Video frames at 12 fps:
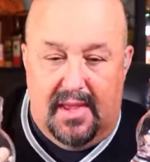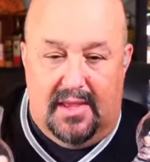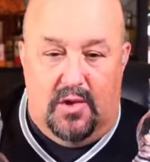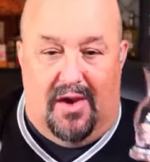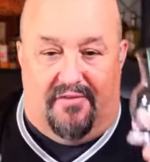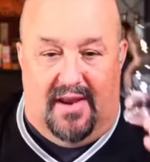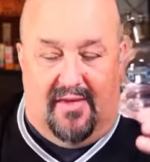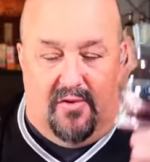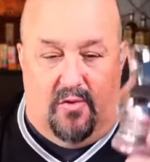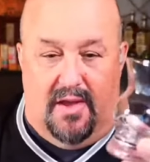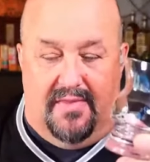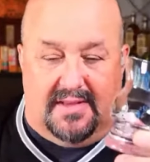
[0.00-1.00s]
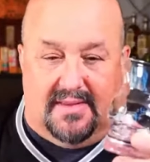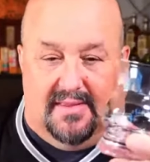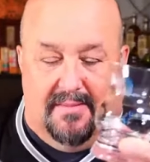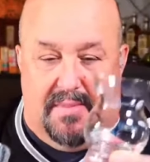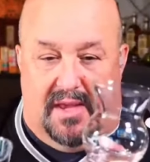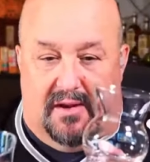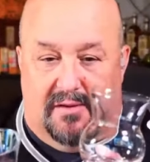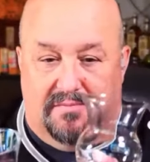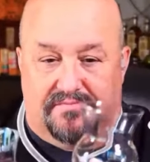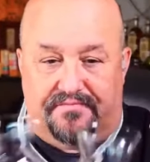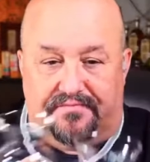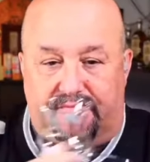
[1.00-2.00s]
You have another one that's in the
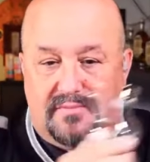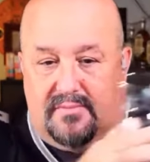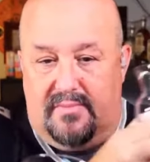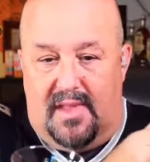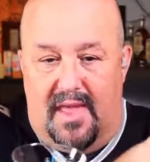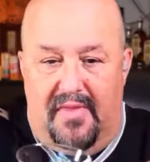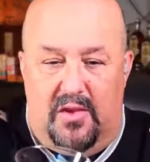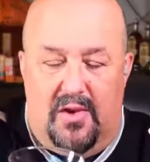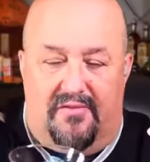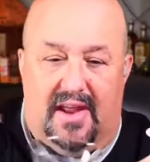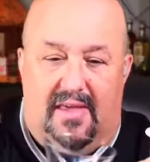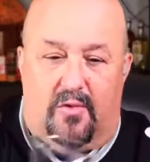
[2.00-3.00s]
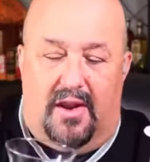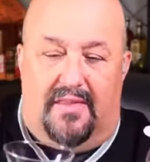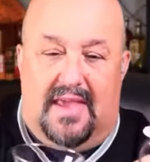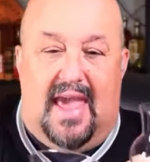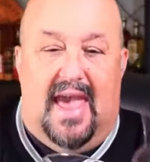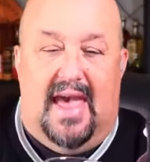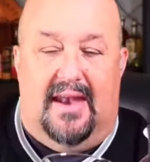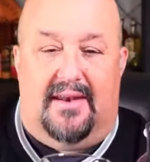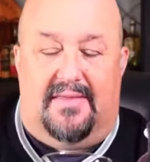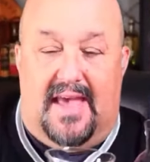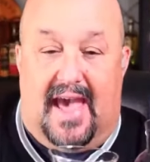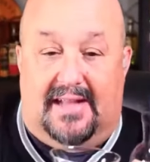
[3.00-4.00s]
middle, and then you have another one on the
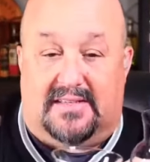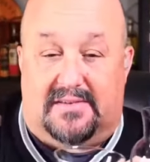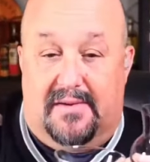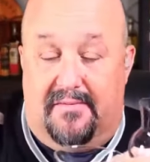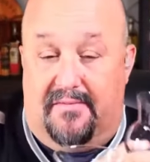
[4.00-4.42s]
end that's